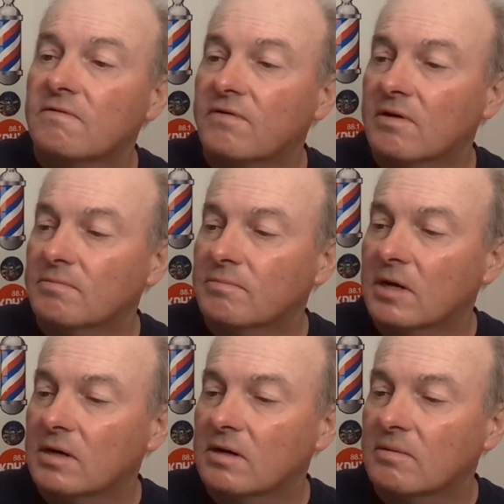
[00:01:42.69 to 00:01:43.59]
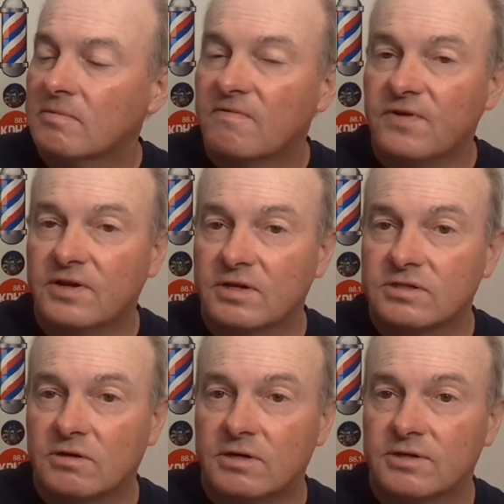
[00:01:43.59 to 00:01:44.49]
from
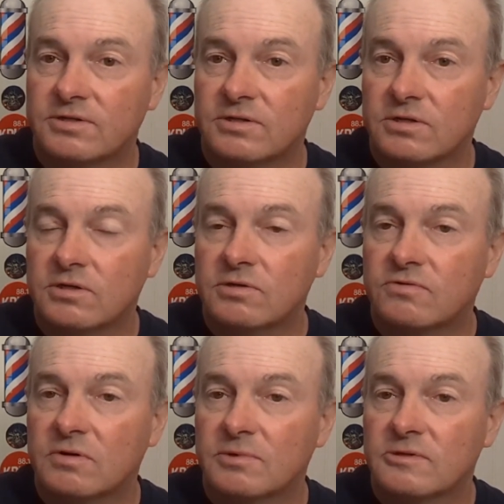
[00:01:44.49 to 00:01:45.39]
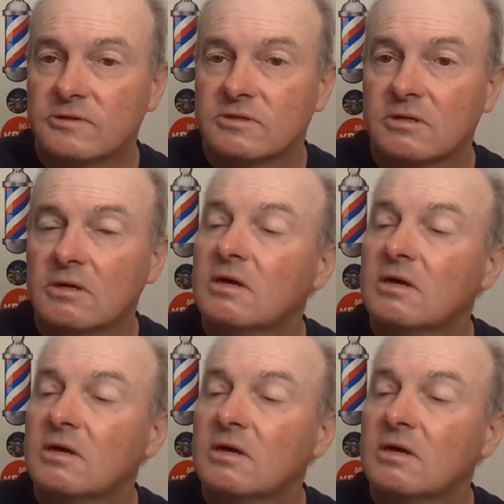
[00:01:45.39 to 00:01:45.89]
Phoenix Artisan Accoutrements,